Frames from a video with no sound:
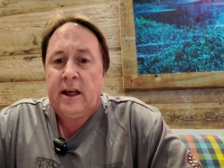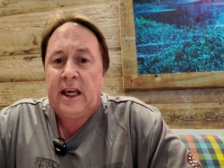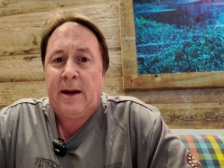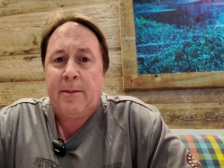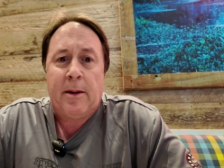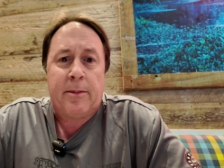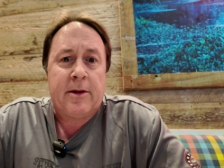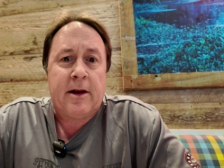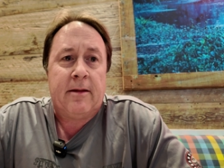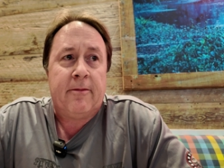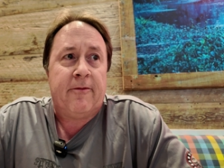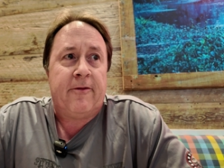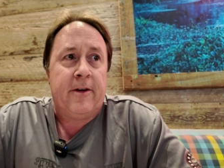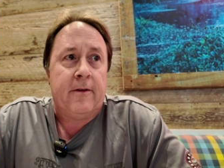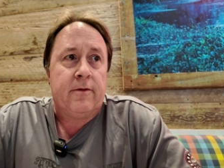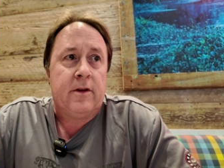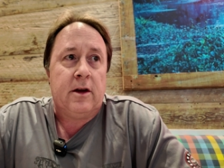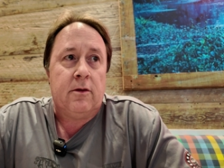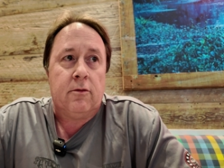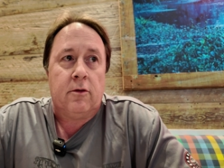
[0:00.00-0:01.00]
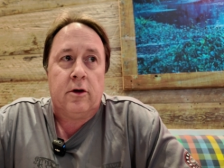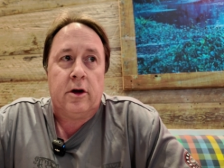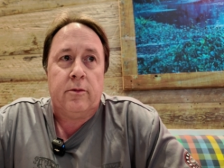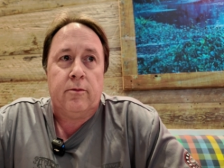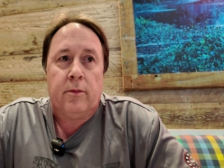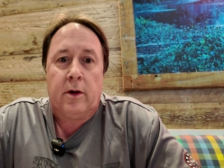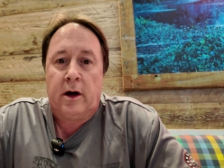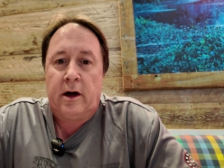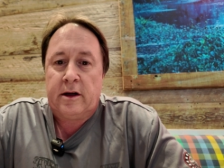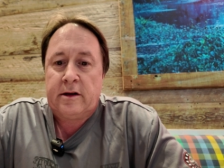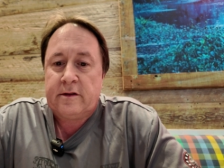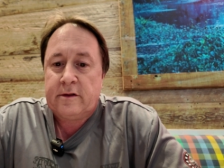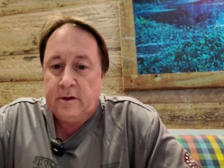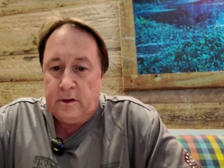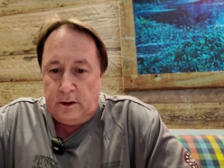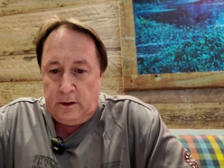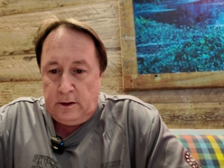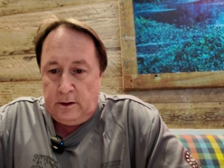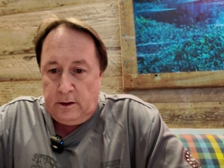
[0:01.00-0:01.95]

came up to 51 bucks.